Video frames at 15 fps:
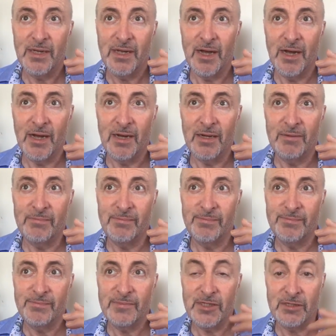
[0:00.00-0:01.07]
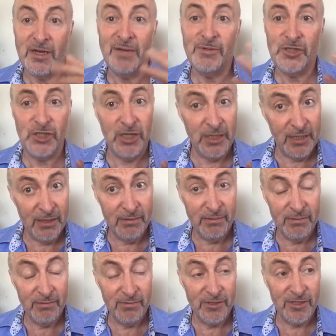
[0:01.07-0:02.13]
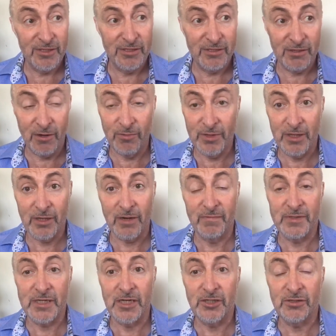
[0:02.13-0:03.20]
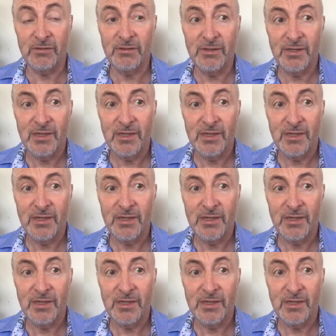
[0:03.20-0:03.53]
um, cyber cheating, which is a whole other conversation,